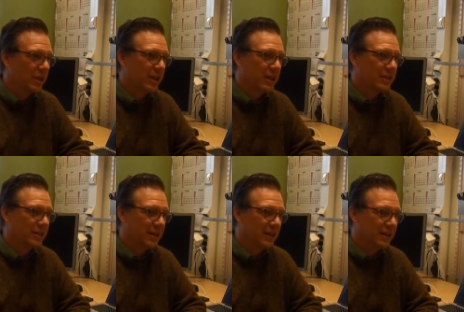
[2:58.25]
And
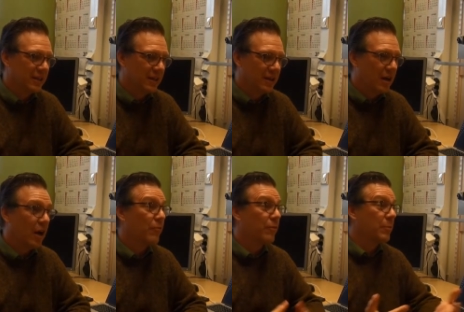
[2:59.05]
that uh,
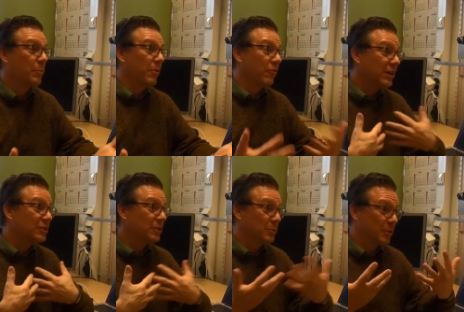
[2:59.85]
uh, from a
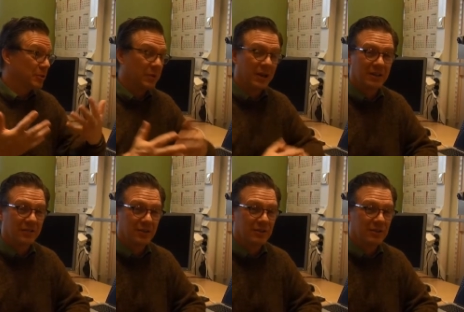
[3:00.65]
professor's perspective,